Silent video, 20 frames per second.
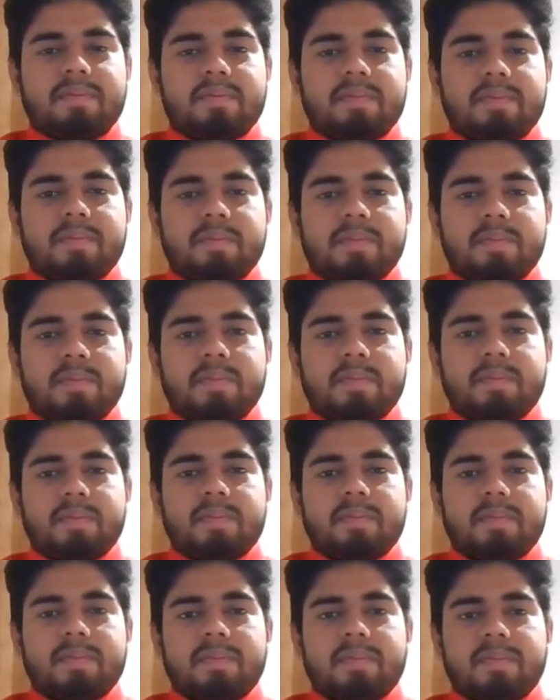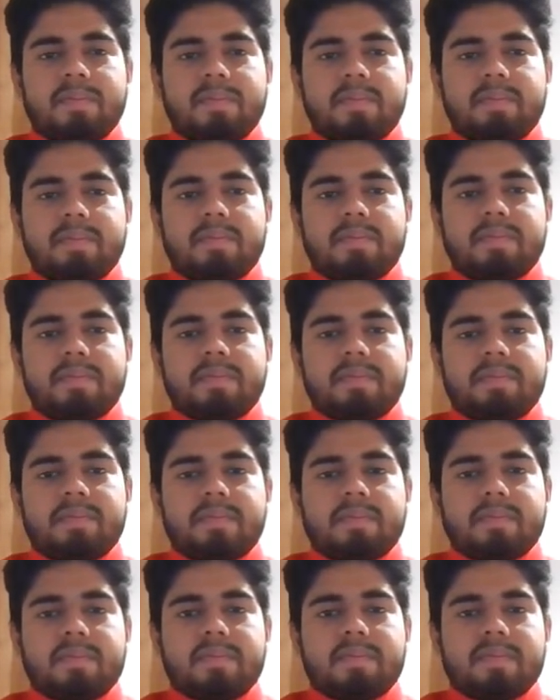
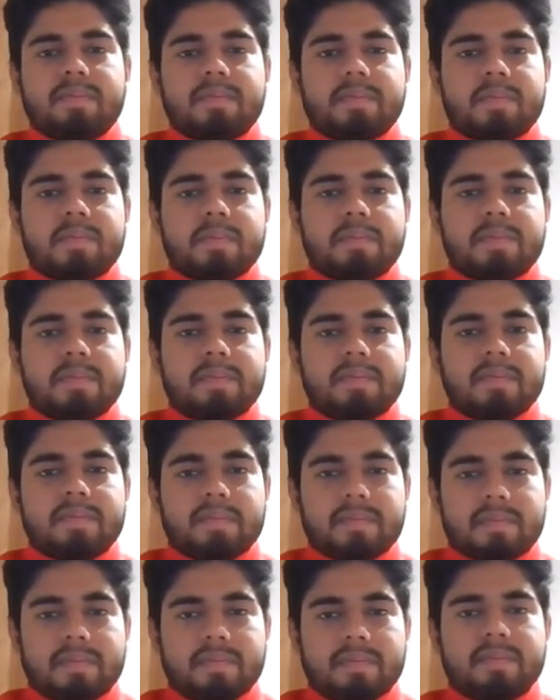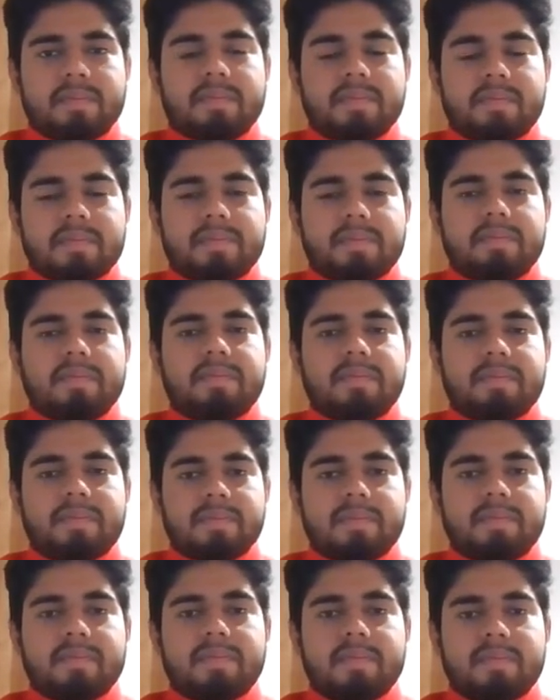
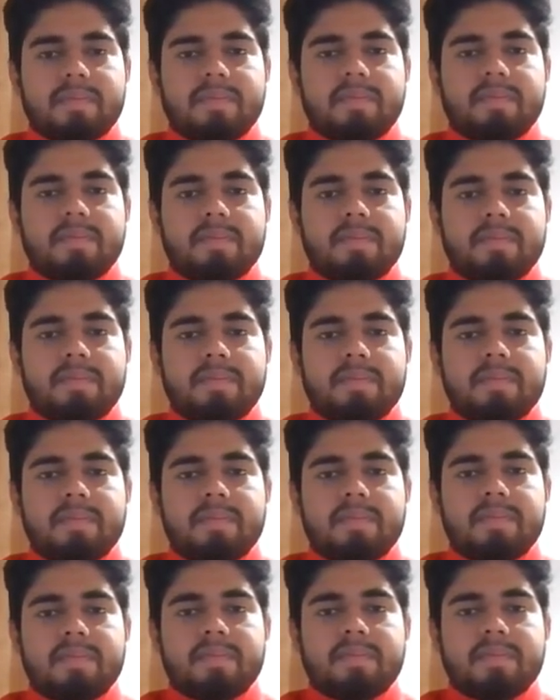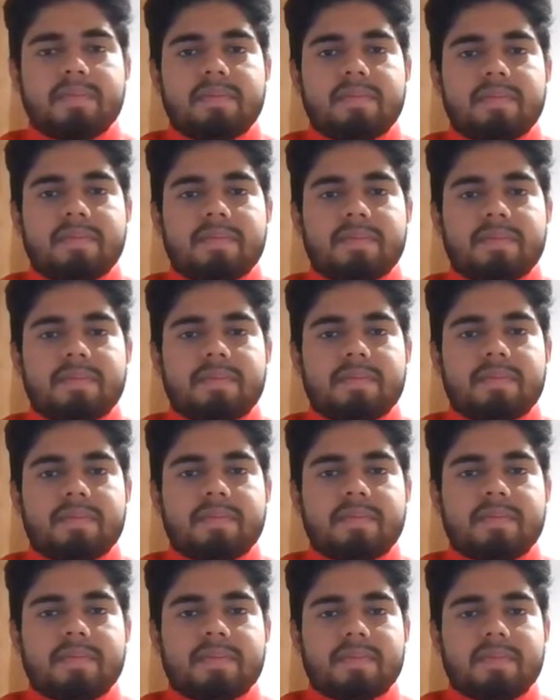
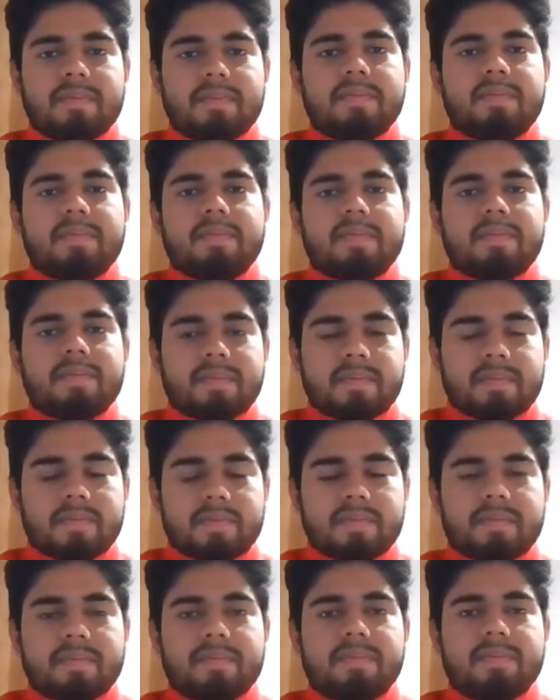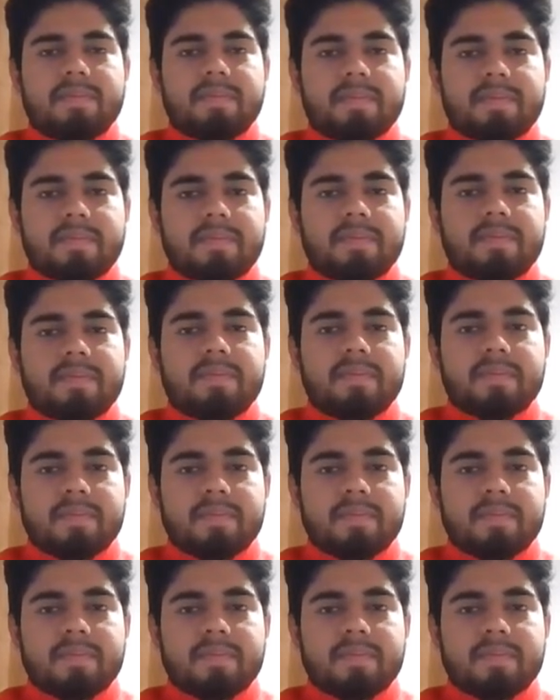(silent)